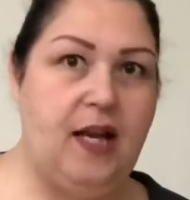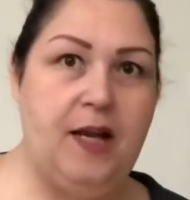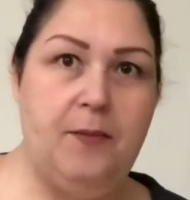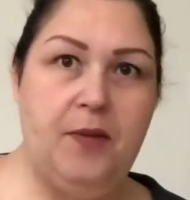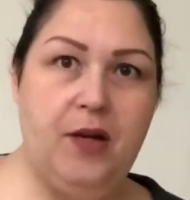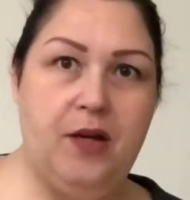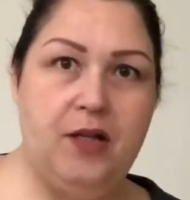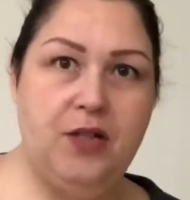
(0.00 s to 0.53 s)

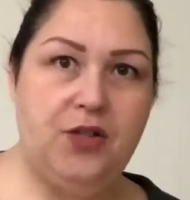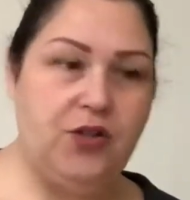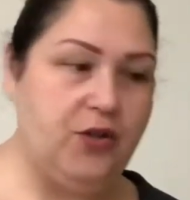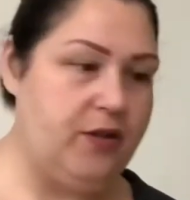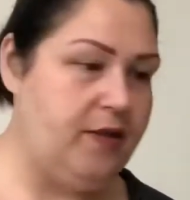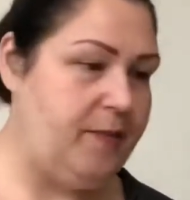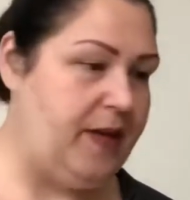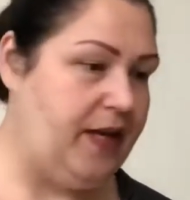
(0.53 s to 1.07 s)
I'm not
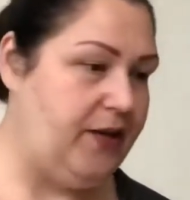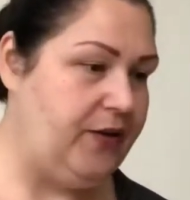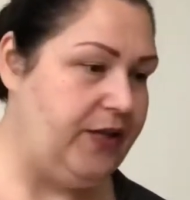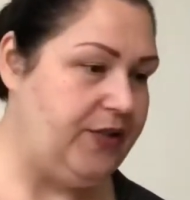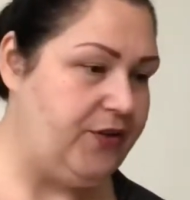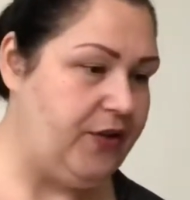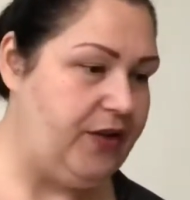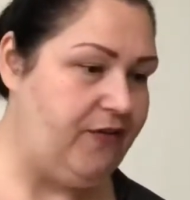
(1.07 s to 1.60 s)
sure the
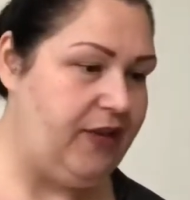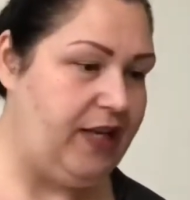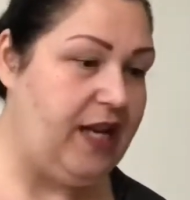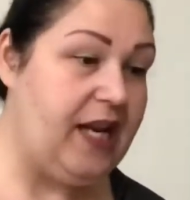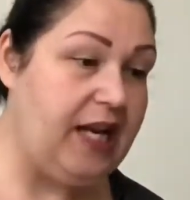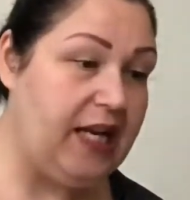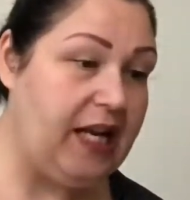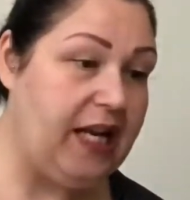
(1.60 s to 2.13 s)
batteries are even
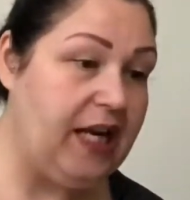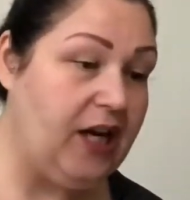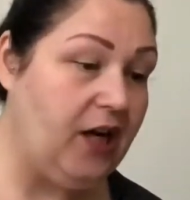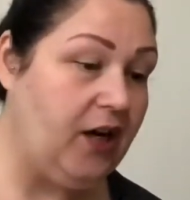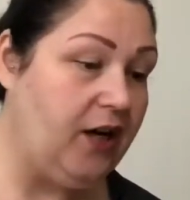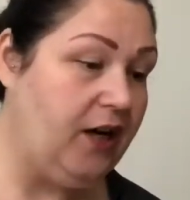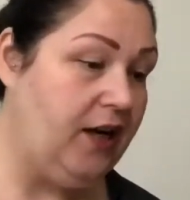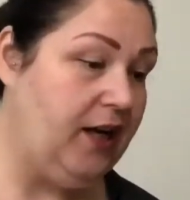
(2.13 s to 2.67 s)
in
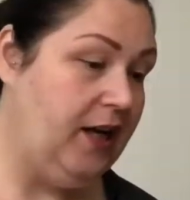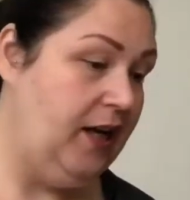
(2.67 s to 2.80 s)
here.